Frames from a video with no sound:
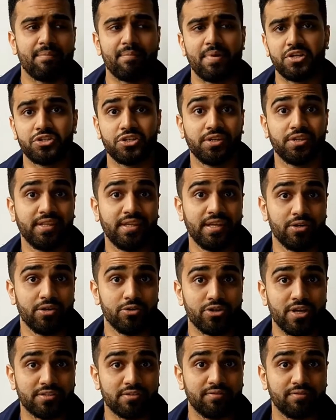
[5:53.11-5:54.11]
I mentioned the
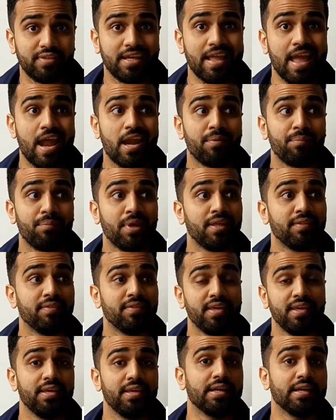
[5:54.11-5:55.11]
address of the academy,
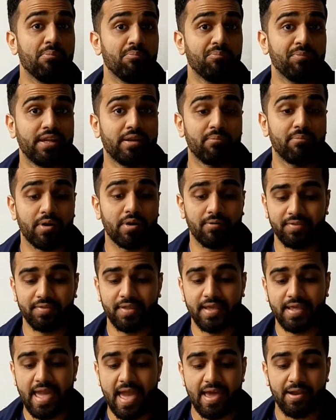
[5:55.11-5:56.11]
the company number of
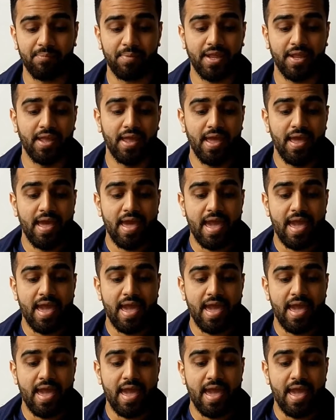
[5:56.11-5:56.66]
the academy,